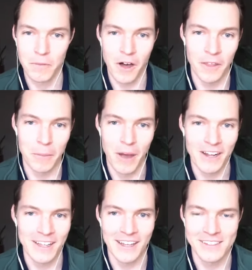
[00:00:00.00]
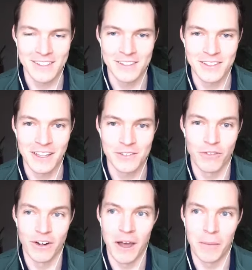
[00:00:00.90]
on the podcast is is
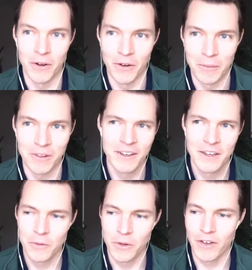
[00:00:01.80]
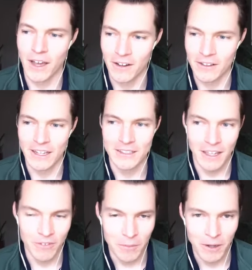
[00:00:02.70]
phenomenal i mean we've had on like
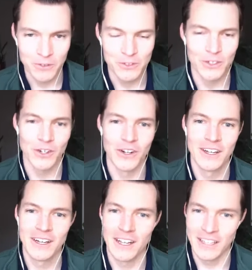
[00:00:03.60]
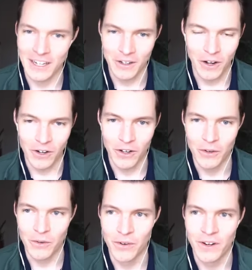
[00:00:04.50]
david meltzer elena
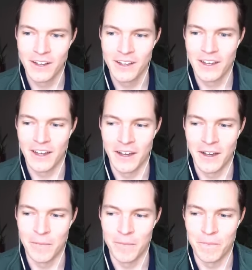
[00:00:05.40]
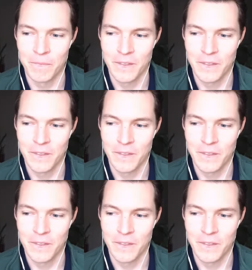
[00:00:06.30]
cardone um,